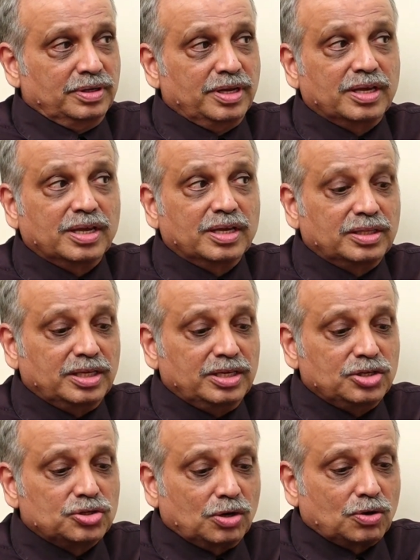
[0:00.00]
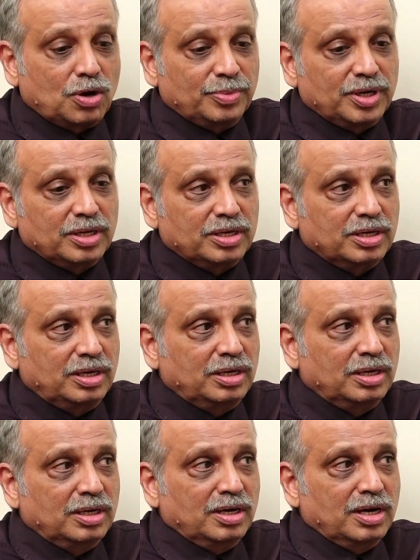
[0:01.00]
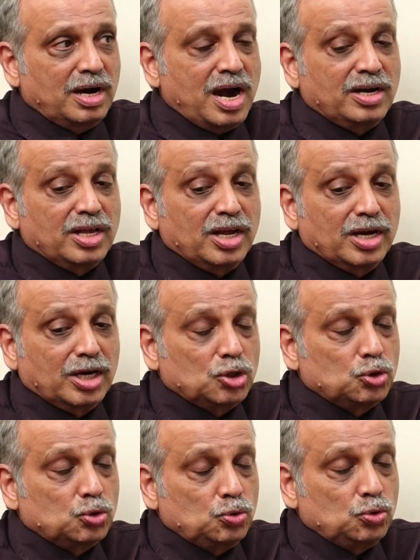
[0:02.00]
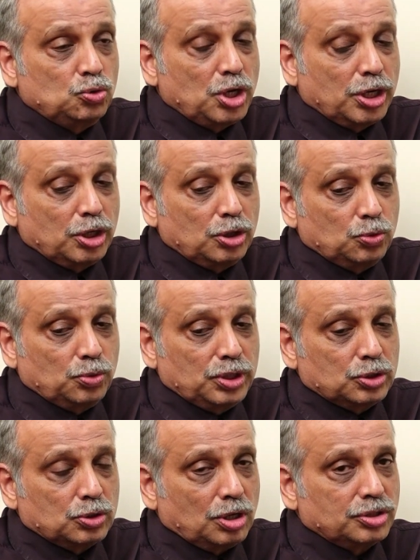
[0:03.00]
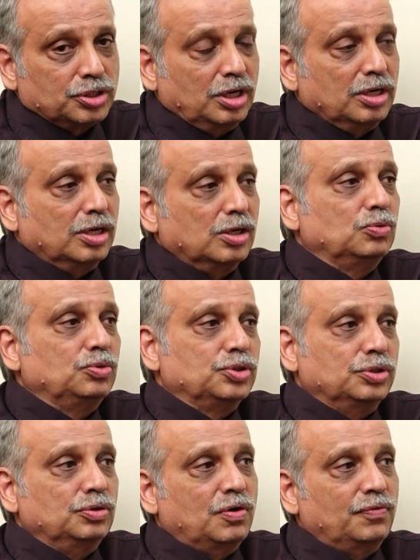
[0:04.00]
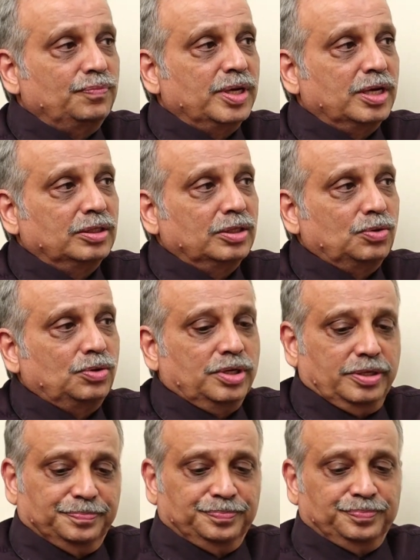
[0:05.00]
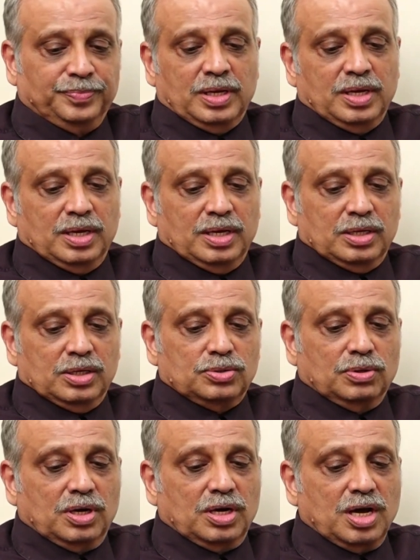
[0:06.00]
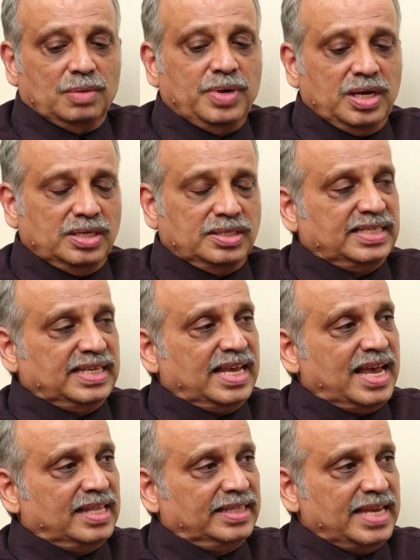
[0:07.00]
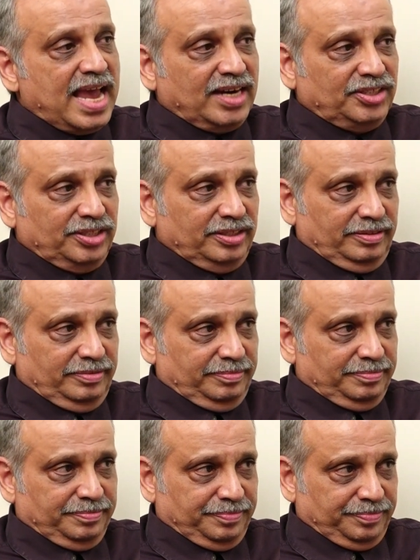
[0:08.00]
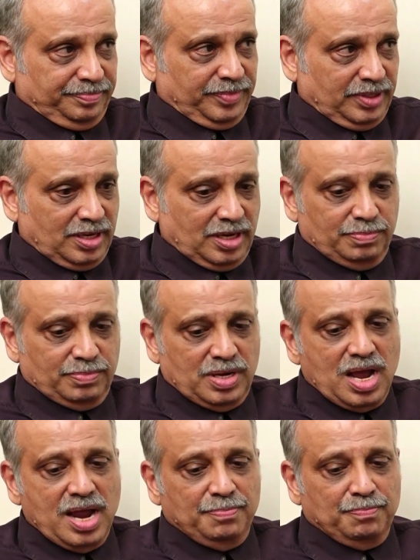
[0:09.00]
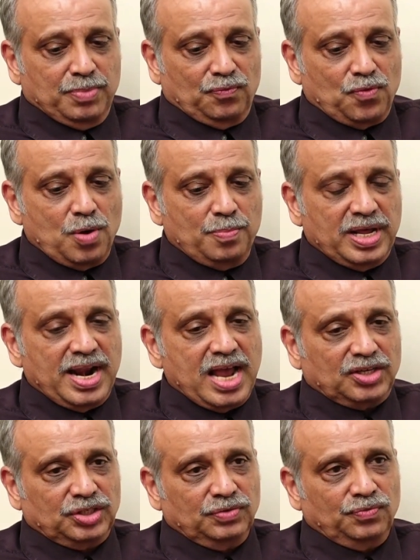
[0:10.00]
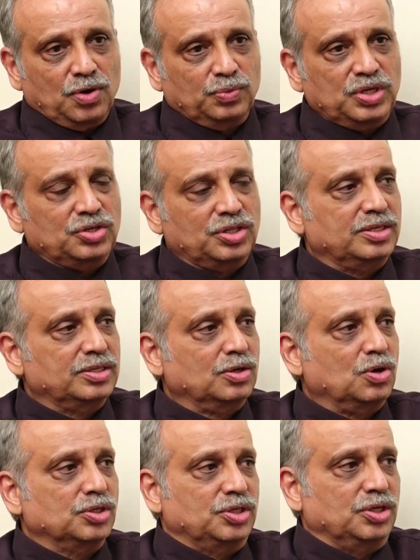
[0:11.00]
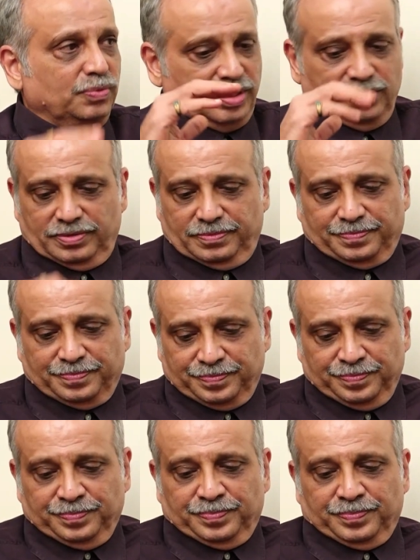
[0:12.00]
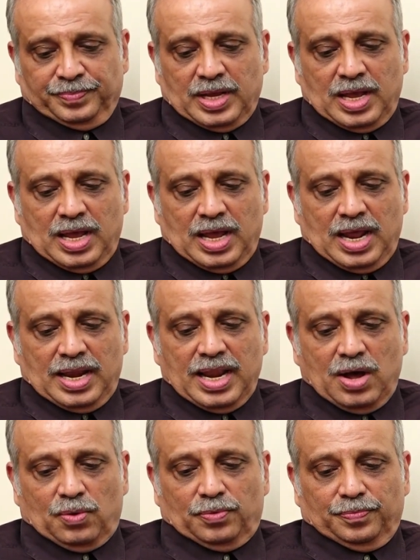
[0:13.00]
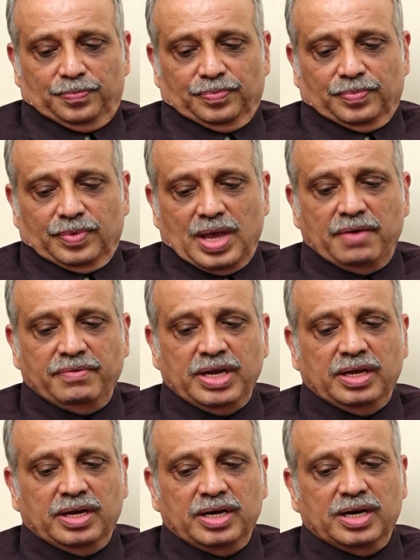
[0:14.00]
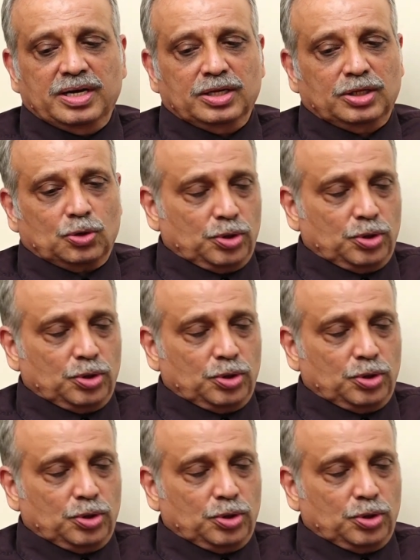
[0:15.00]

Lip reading: taking the initial raw material and take it to its logical conclusion of making the roti. So karma is the action. Karma, I performed an action for which there is a consequence. Now, having created the